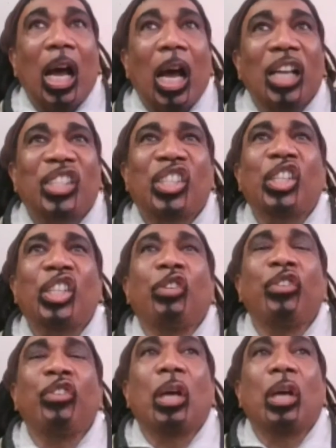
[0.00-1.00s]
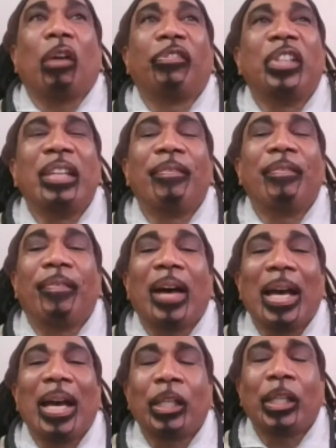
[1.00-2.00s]
a series of
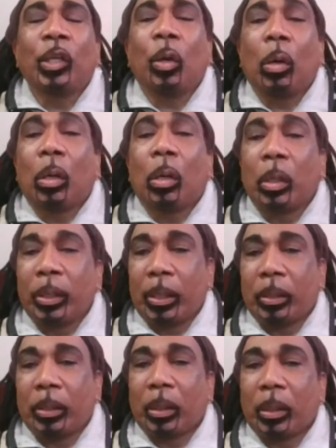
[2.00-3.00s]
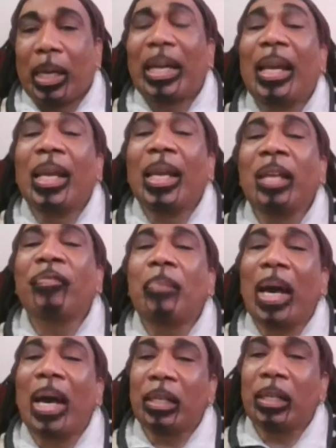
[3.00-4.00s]
divine order. And I live
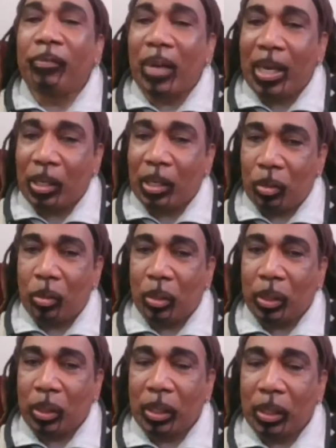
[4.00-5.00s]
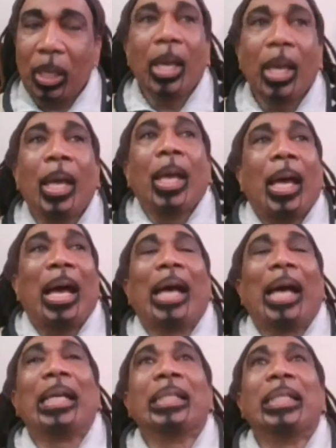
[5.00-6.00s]
by divine order.
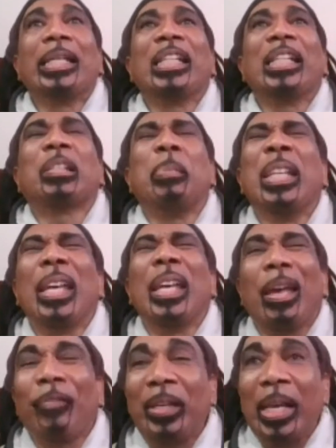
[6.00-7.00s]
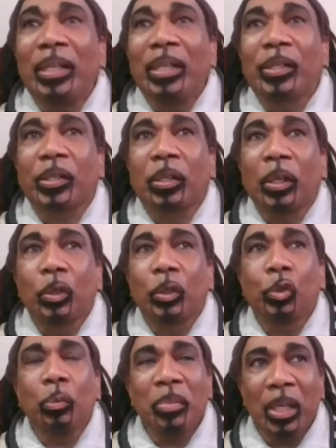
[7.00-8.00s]
And it's been evidenced
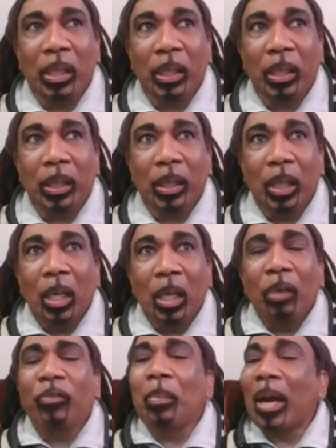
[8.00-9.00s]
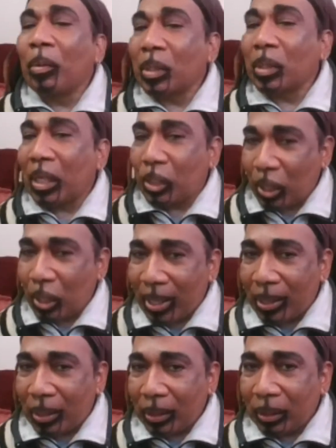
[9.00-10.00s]
to me from I was a
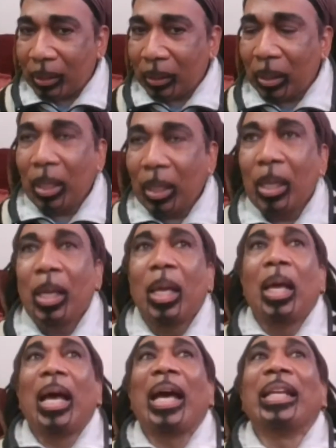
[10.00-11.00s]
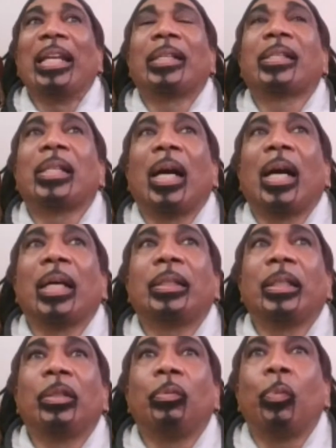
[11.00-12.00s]
child. And it
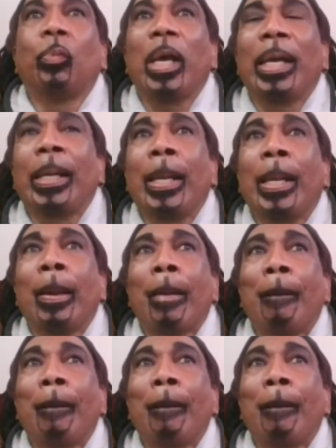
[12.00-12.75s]
started when